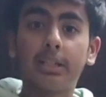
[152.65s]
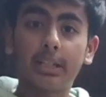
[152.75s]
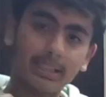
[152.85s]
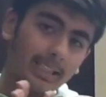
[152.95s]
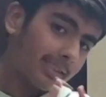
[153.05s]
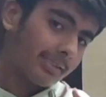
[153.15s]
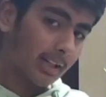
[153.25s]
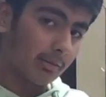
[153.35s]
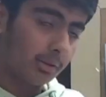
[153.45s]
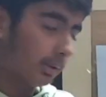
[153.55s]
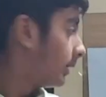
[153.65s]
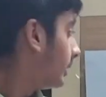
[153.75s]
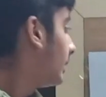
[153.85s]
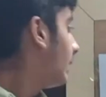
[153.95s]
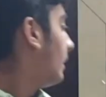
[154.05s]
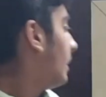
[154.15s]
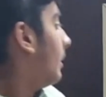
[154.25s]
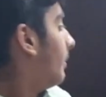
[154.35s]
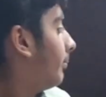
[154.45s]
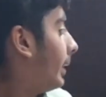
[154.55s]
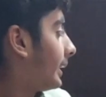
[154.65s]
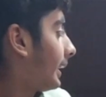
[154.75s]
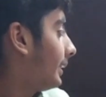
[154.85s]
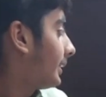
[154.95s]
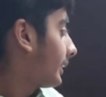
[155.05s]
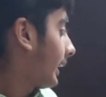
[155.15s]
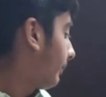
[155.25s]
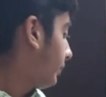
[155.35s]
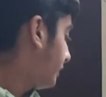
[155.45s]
ringing sound. Metals can